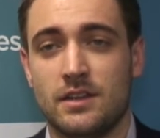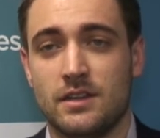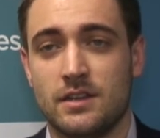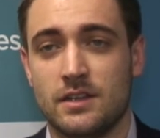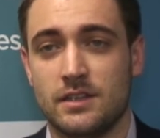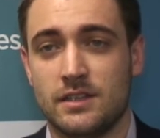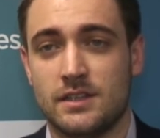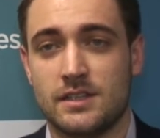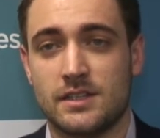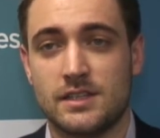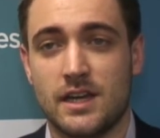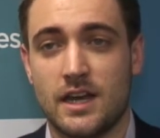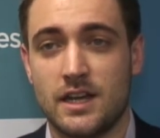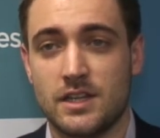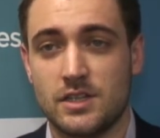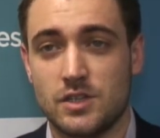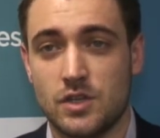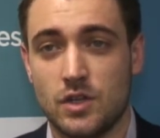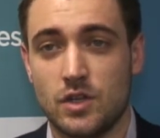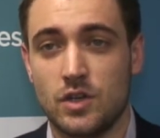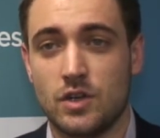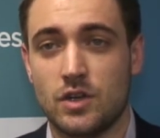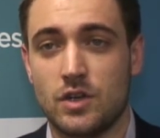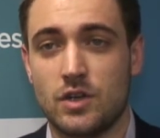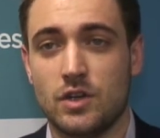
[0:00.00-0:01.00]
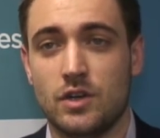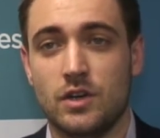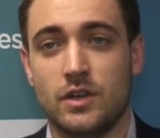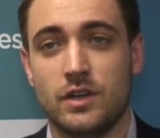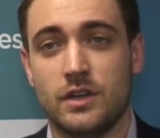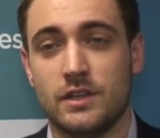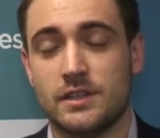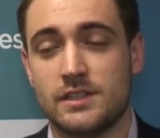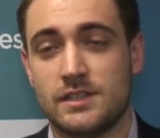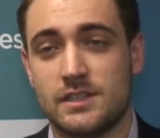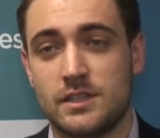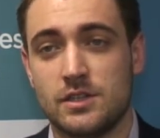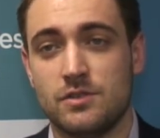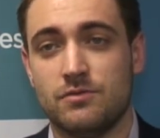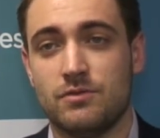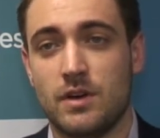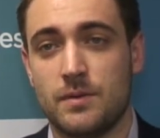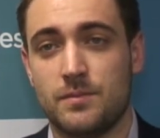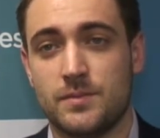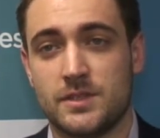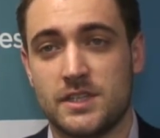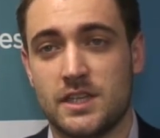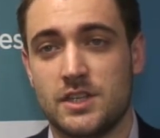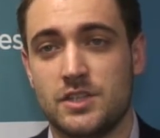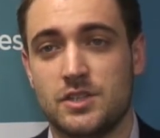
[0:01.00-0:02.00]
the designs look good and still
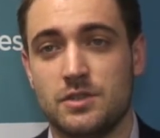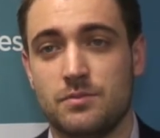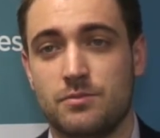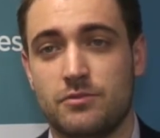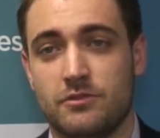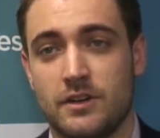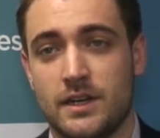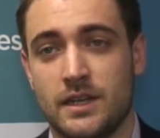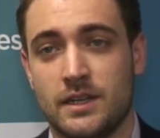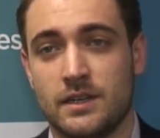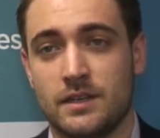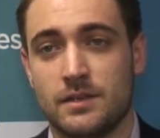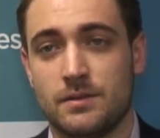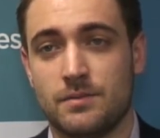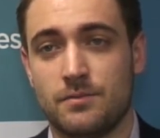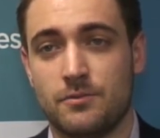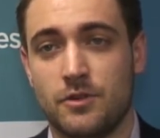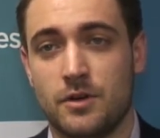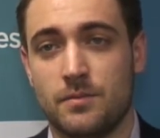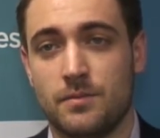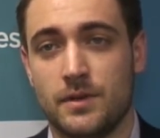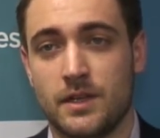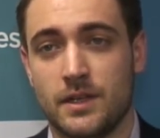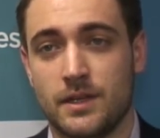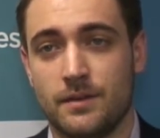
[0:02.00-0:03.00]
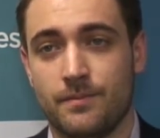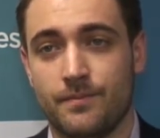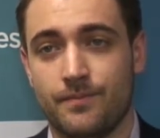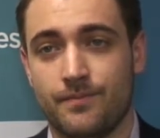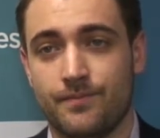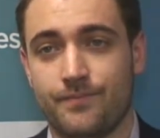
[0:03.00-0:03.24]
represent your brand properly.